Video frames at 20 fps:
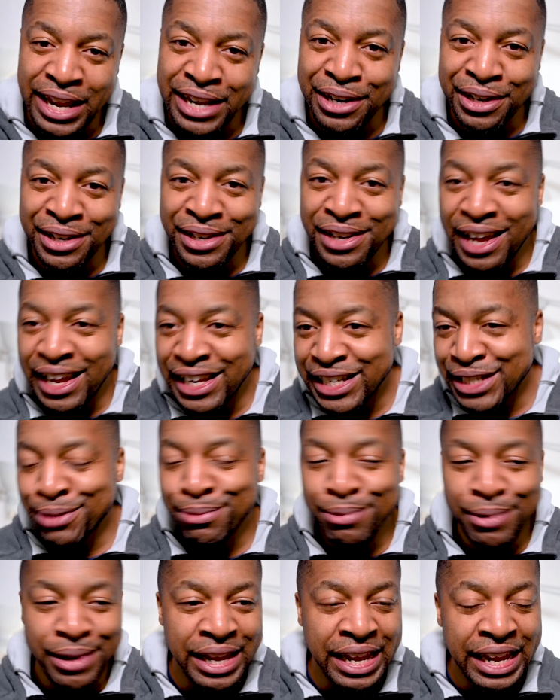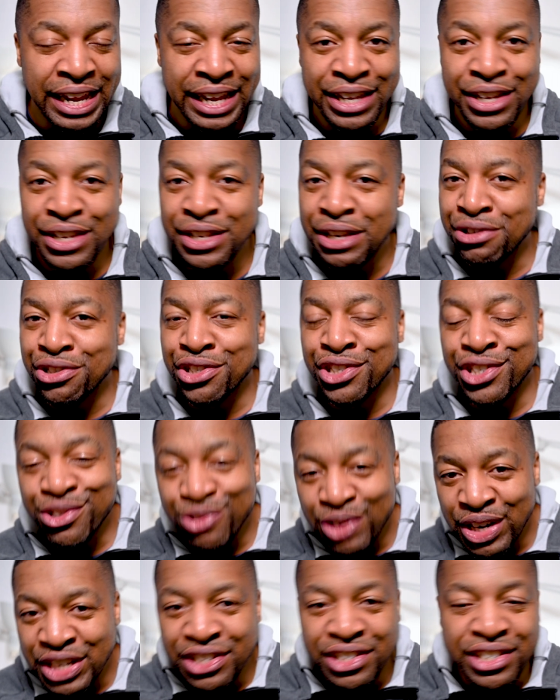in a nice way, you know,
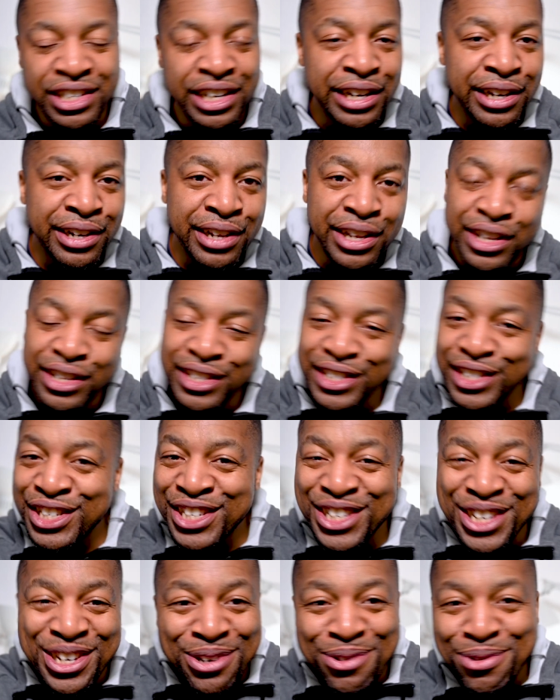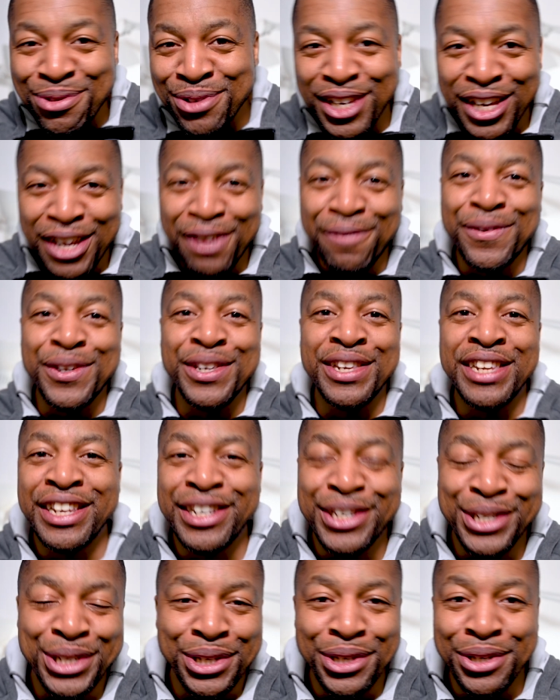stretched it, skewed it if you
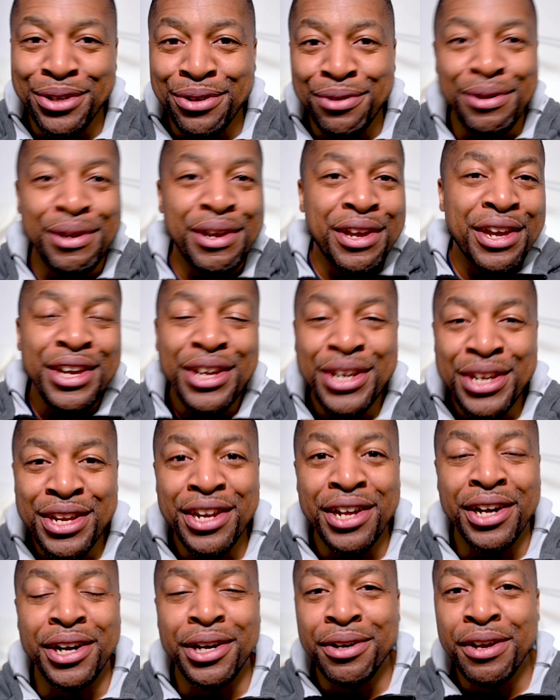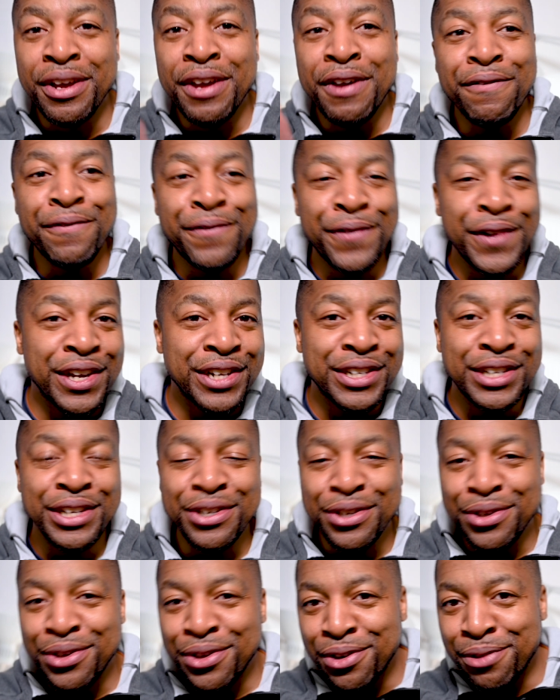need to, you know,
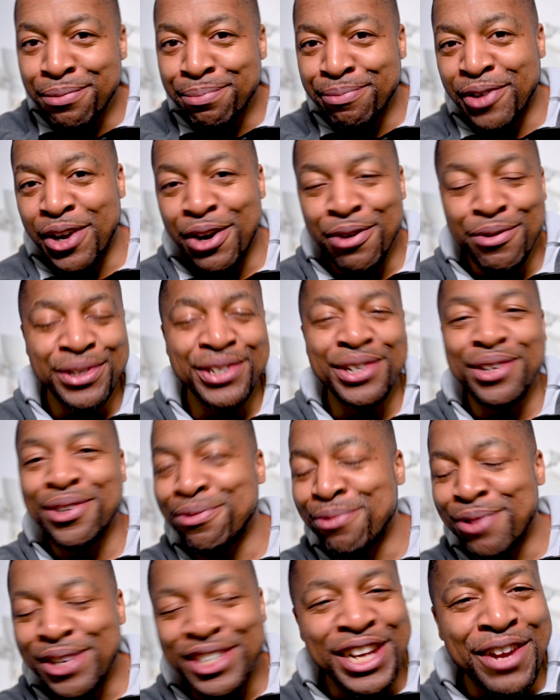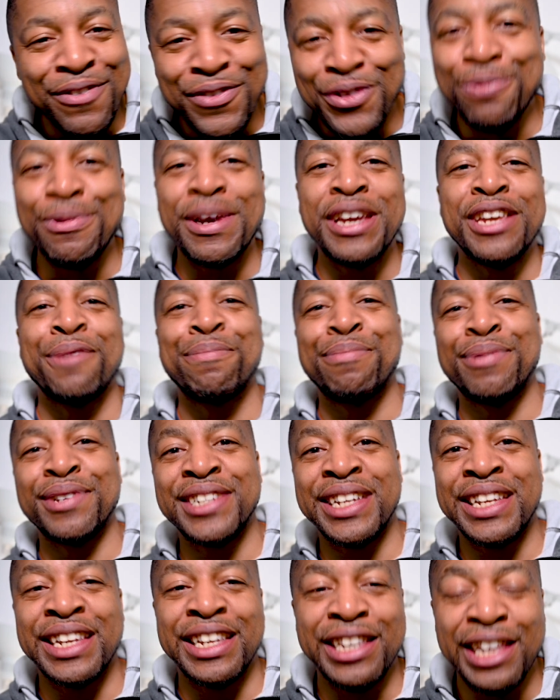vertical, horizontal, whichever way you're
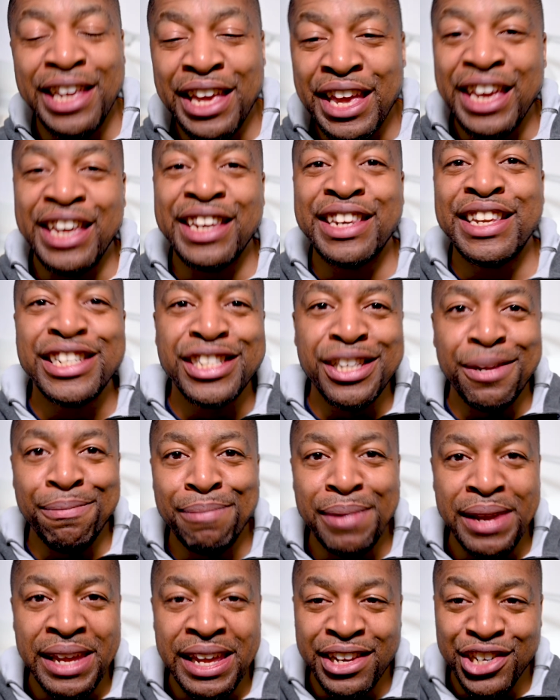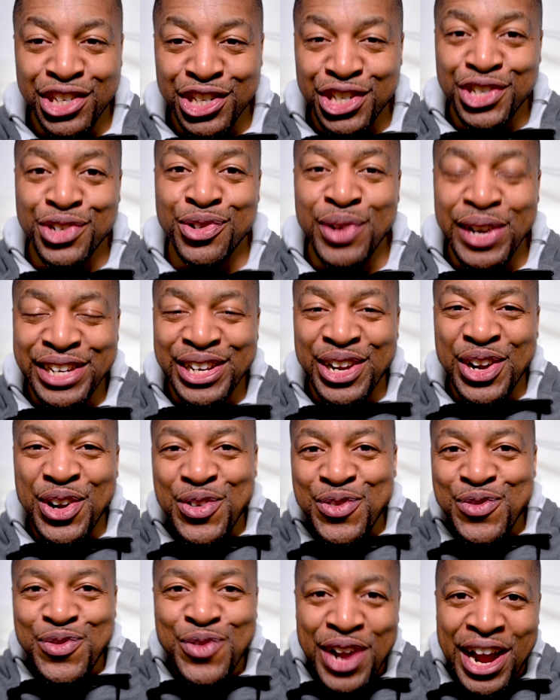presenting, it needs to be straight. The
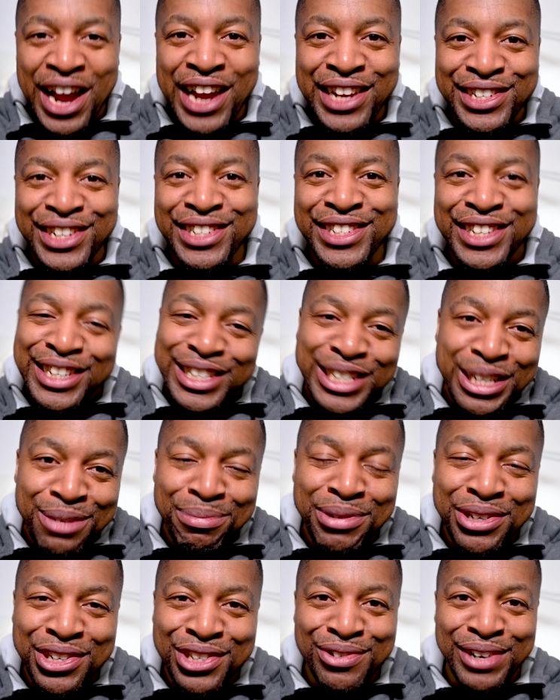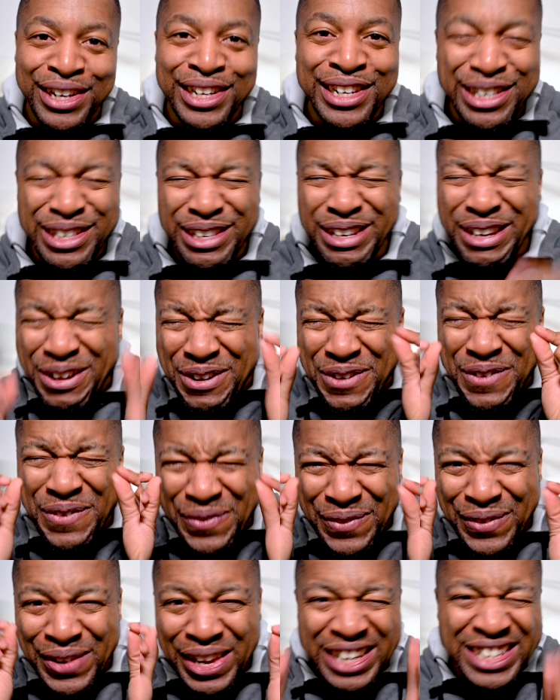horizon needs to be straight. The little
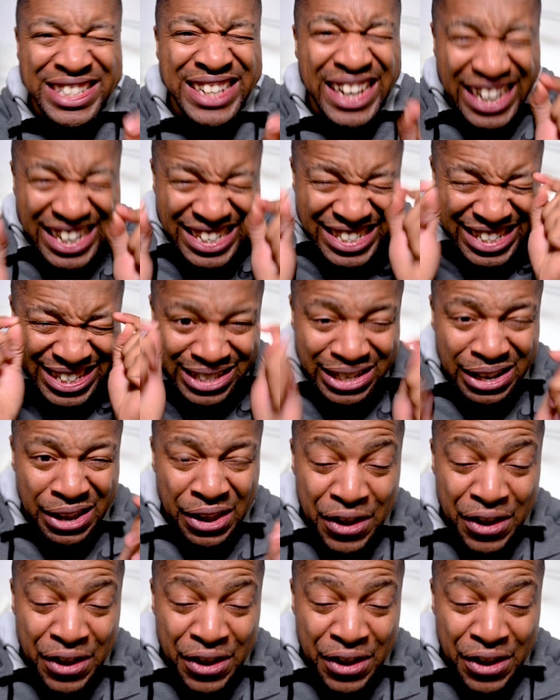things that could just